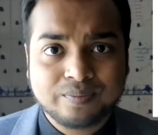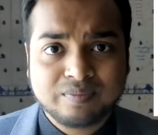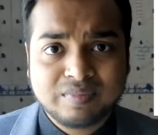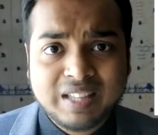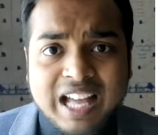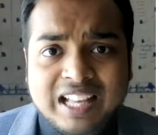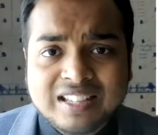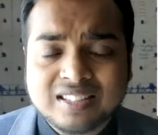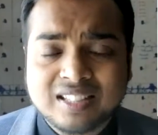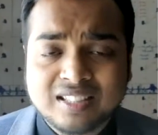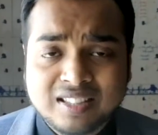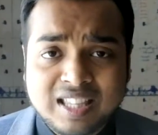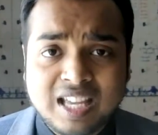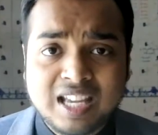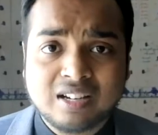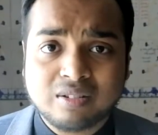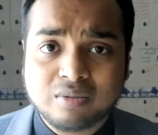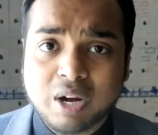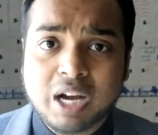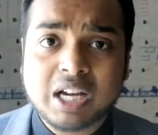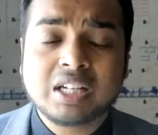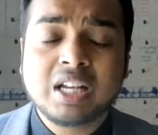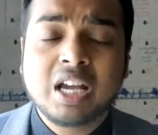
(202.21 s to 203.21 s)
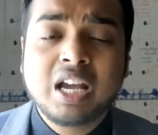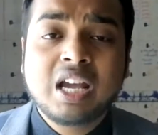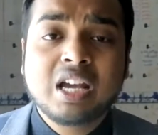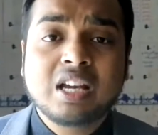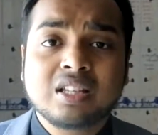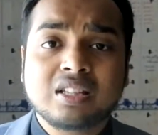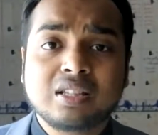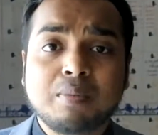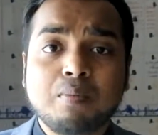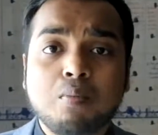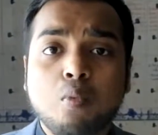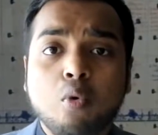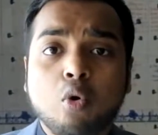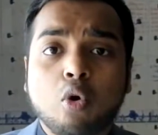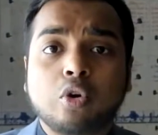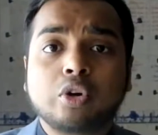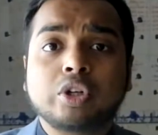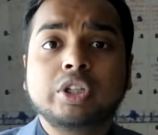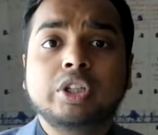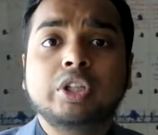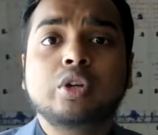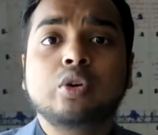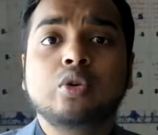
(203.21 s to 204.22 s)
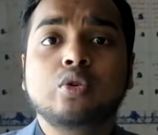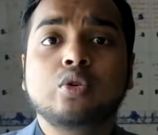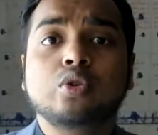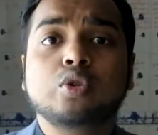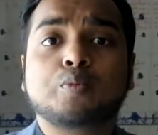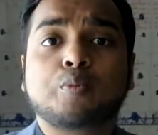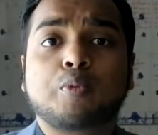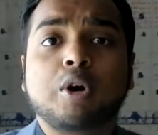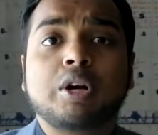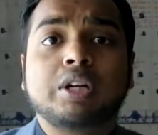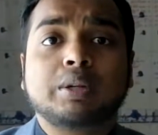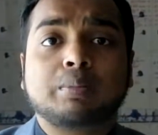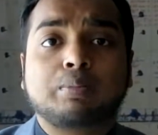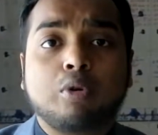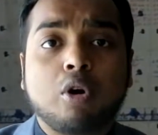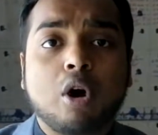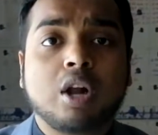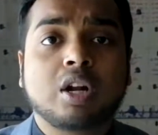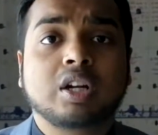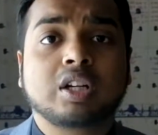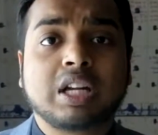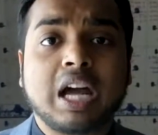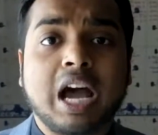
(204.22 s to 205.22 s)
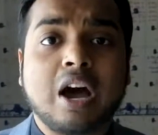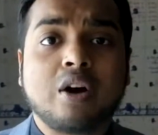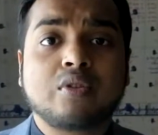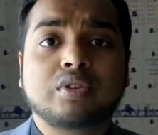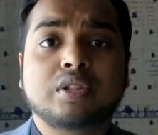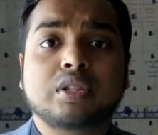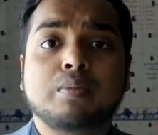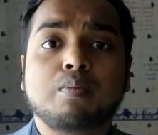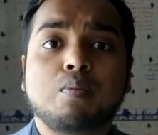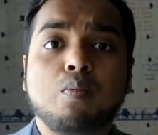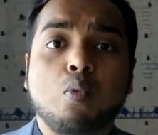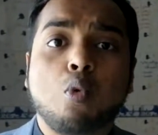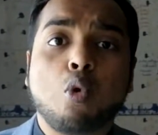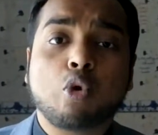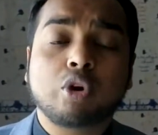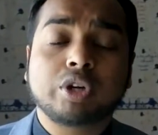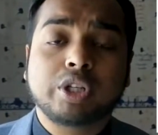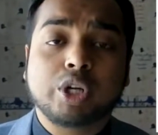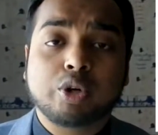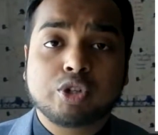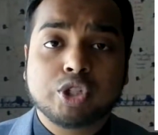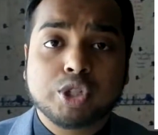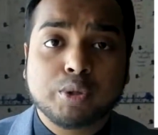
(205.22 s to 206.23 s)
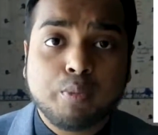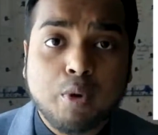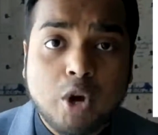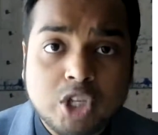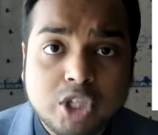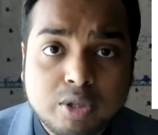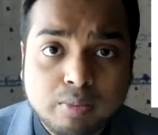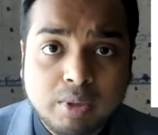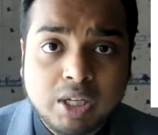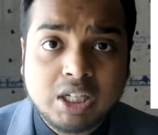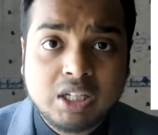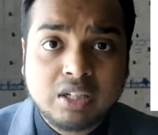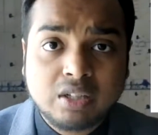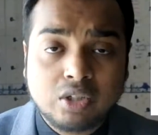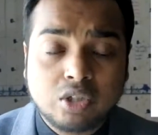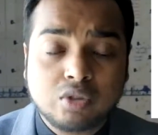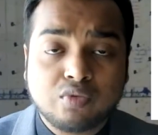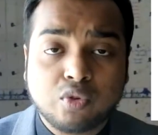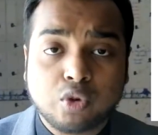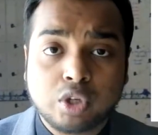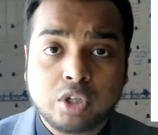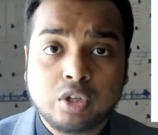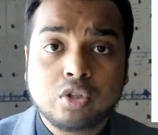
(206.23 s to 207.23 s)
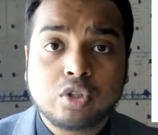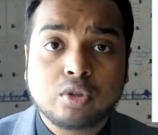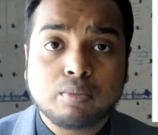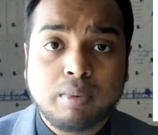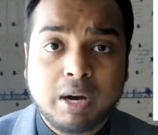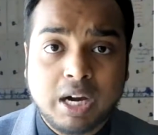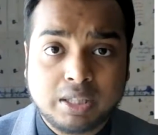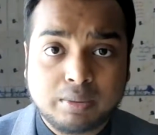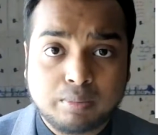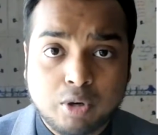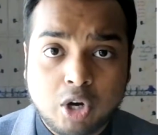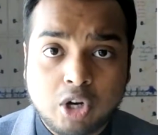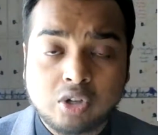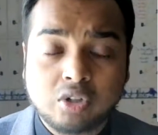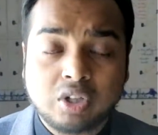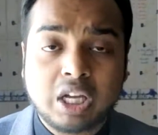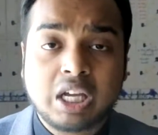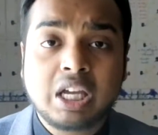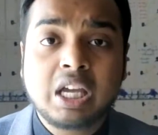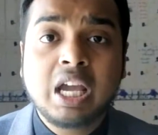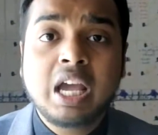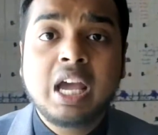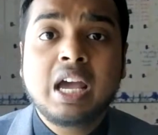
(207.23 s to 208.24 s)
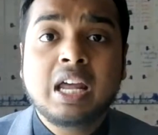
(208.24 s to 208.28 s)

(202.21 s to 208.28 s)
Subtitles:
That's the thing, right? The more you spread the product out, the more there is a possibility for you to buy the product. Okay?